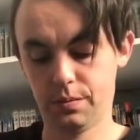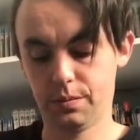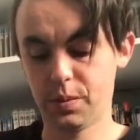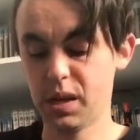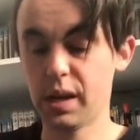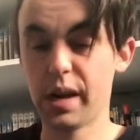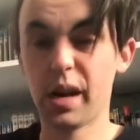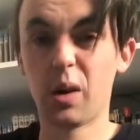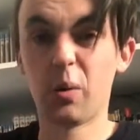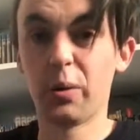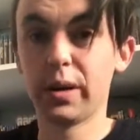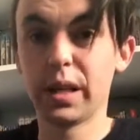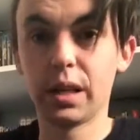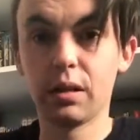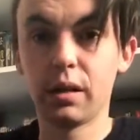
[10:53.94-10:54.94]
But yeah, I
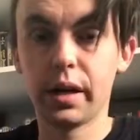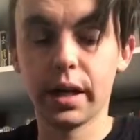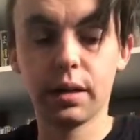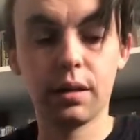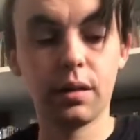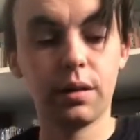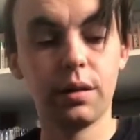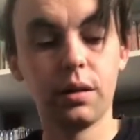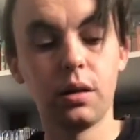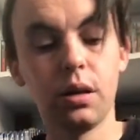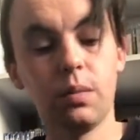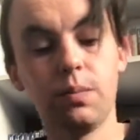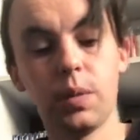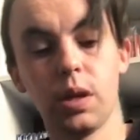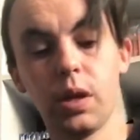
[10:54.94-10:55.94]
really liked
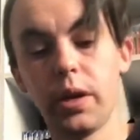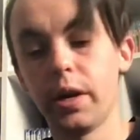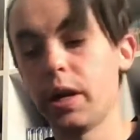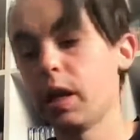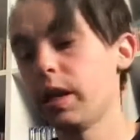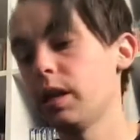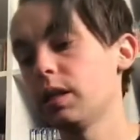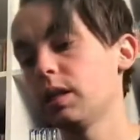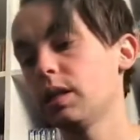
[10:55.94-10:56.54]
the earlier